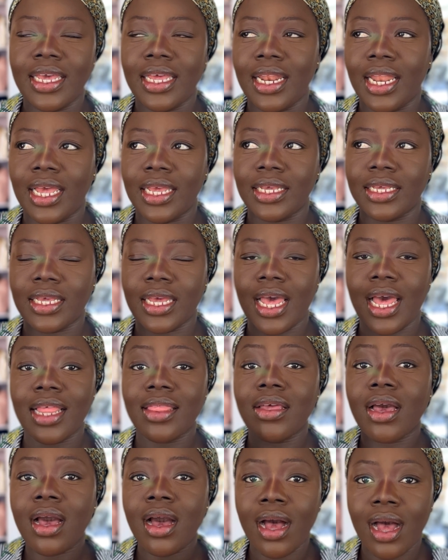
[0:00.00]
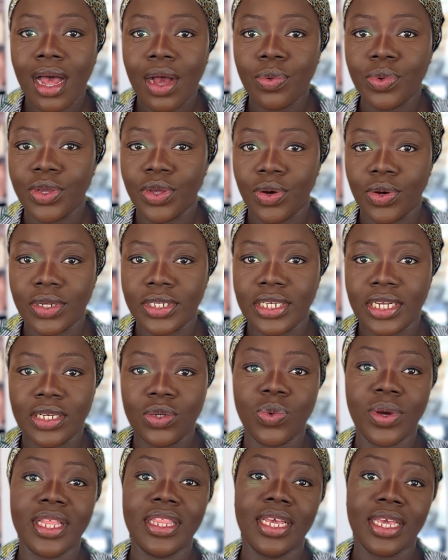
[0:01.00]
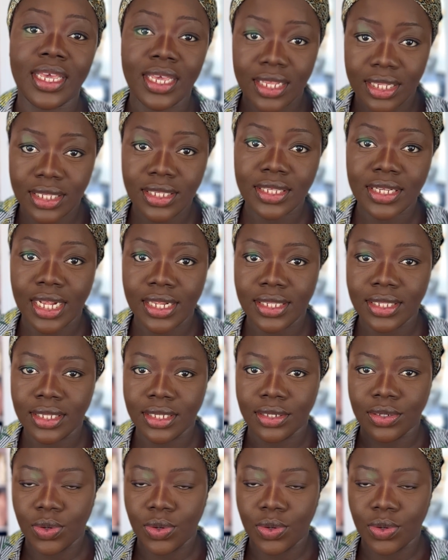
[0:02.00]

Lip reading: like other car we ordered where the kids sat in.